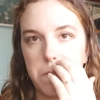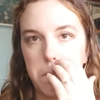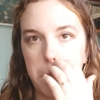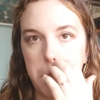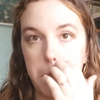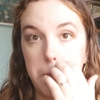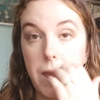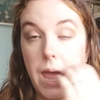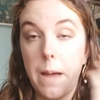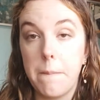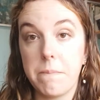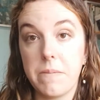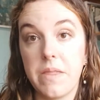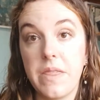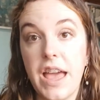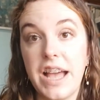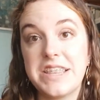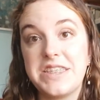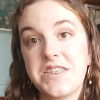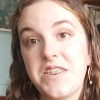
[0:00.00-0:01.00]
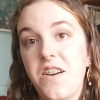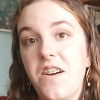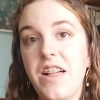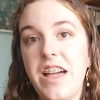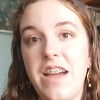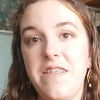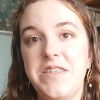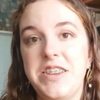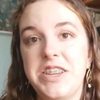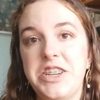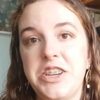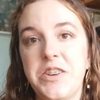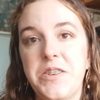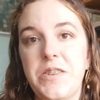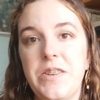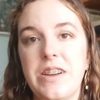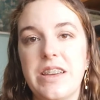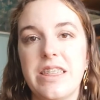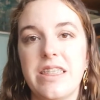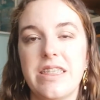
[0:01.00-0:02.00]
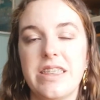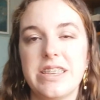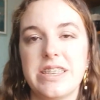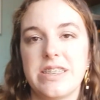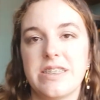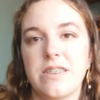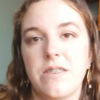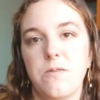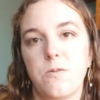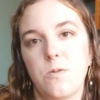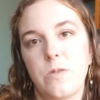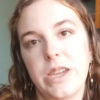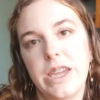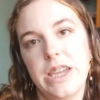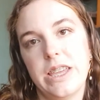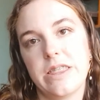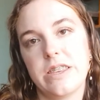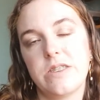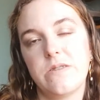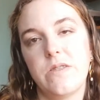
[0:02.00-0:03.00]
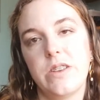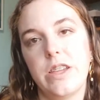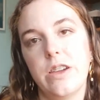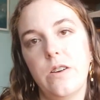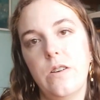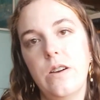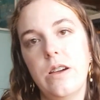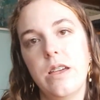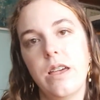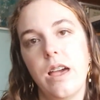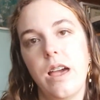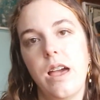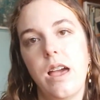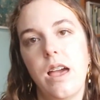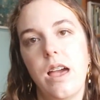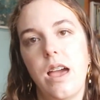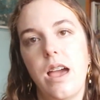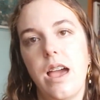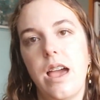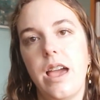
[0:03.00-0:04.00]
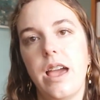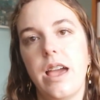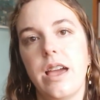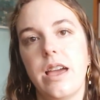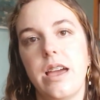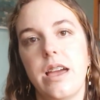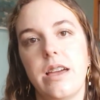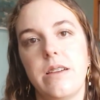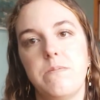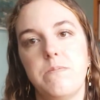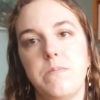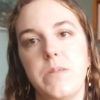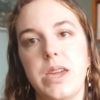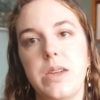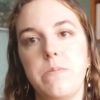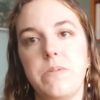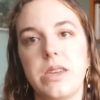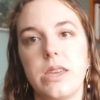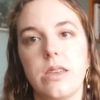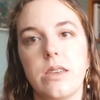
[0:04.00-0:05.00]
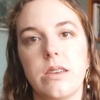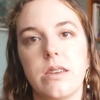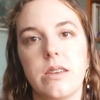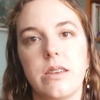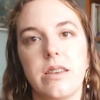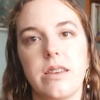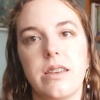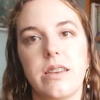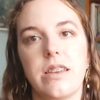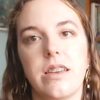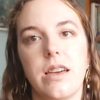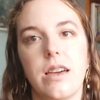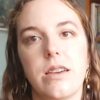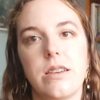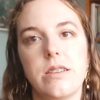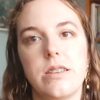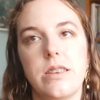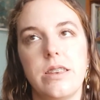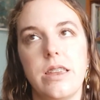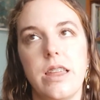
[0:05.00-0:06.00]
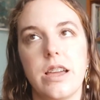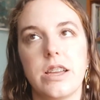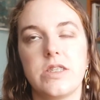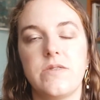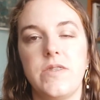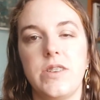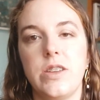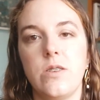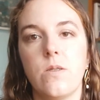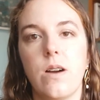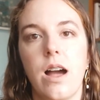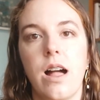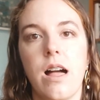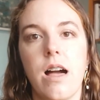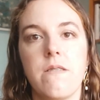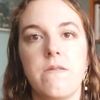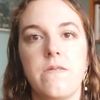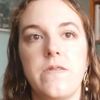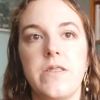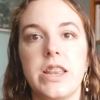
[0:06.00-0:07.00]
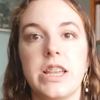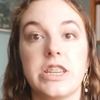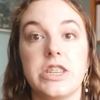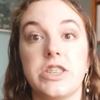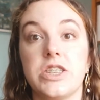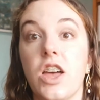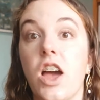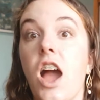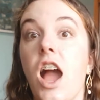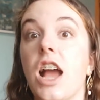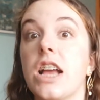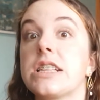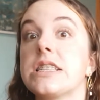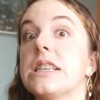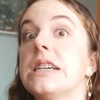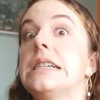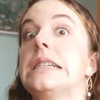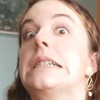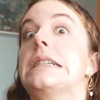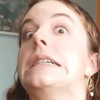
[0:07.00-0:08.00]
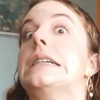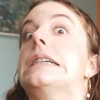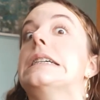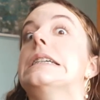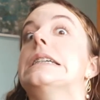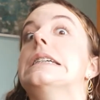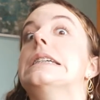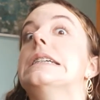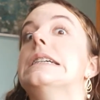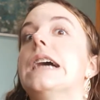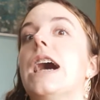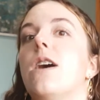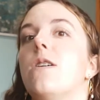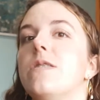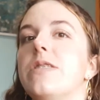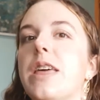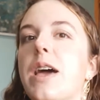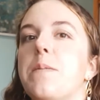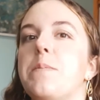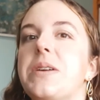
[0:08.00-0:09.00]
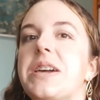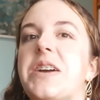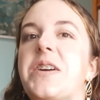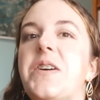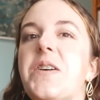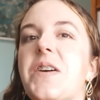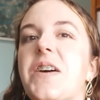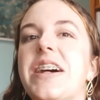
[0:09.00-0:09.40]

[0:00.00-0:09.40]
yeah, and that's all I have to show this week, this video. Maybe next video I'll have finished socks. Wouldn't that be cool?